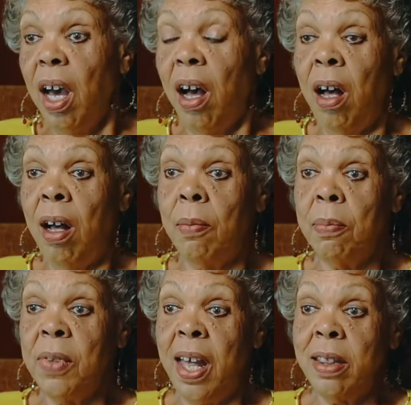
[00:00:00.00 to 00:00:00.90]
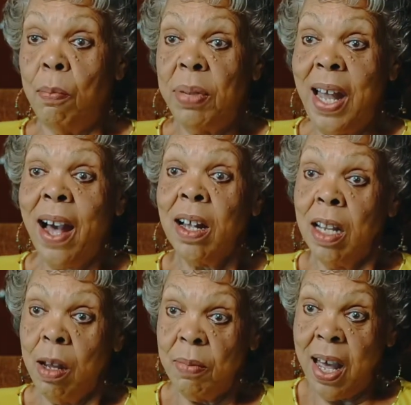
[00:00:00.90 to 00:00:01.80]
um, that the Black
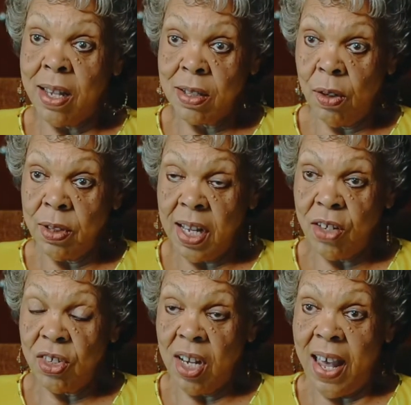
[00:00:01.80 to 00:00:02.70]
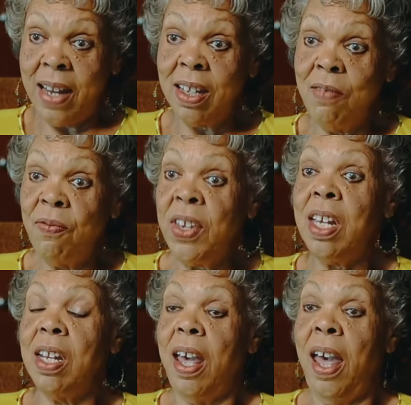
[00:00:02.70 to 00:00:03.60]
Alumni Association had an
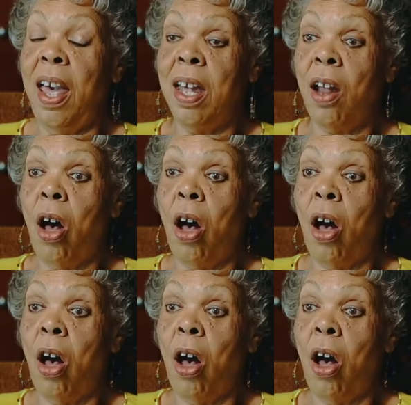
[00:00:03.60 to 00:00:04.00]
event and